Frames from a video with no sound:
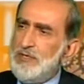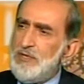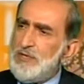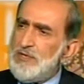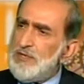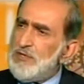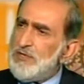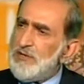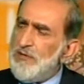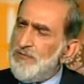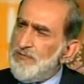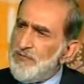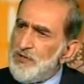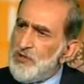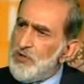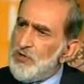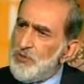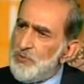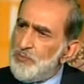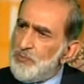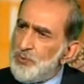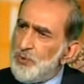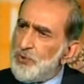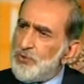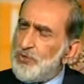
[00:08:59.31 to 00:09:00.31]
This is a
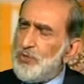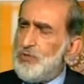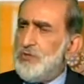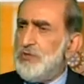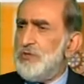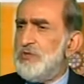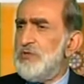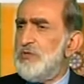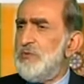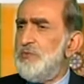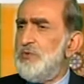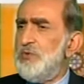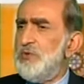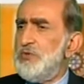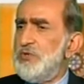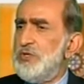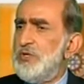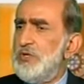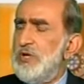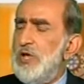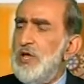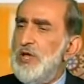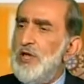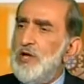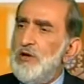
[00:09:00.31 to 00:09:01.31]
very important
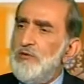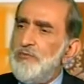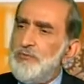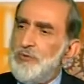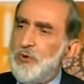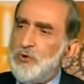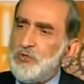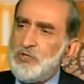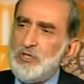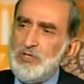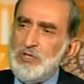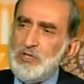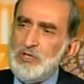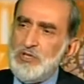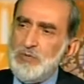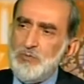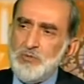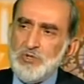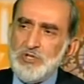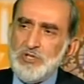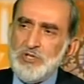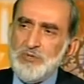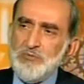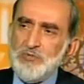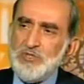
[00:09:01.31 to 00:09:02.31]
contribution.
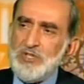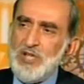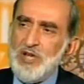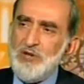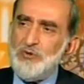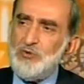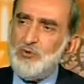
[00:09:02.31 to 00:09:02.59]
Unfortunately, Muslims